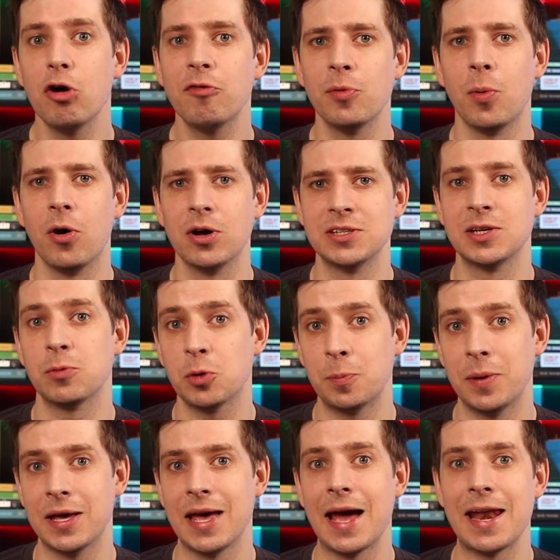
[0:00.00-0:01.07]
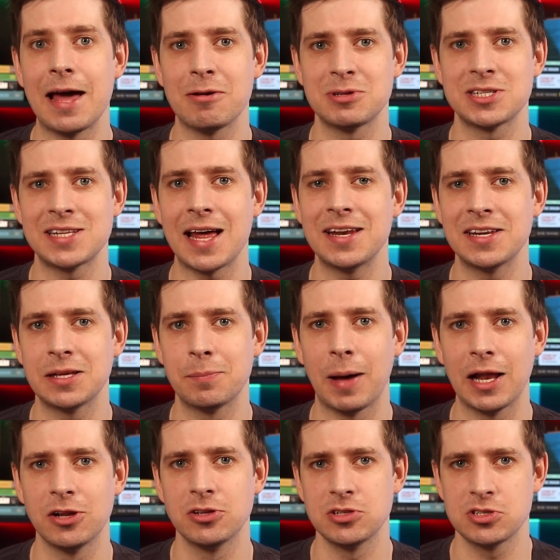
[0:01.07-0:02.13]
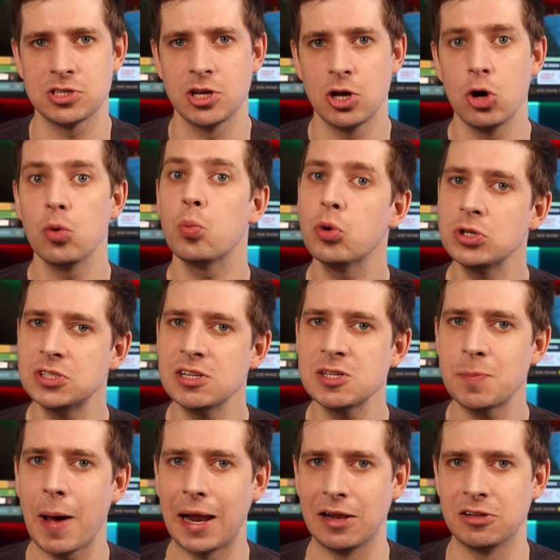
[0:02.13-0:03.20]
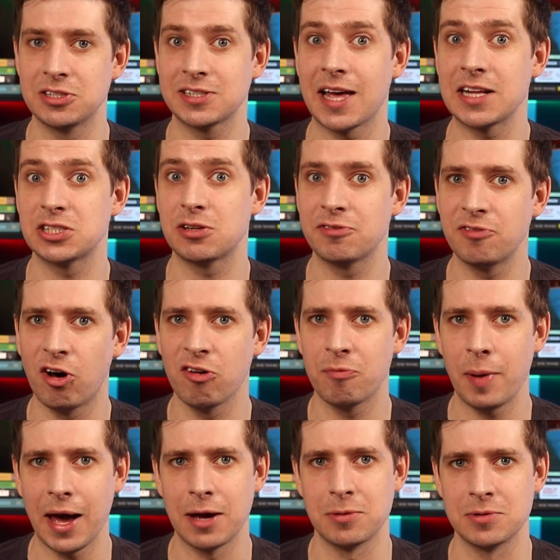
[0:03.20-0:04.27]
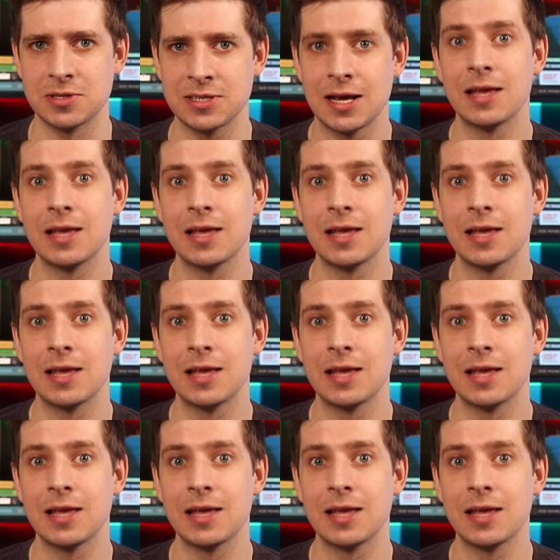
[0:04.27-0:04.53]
otherwise it would be an outstanding balance. Once this balance gets to £5,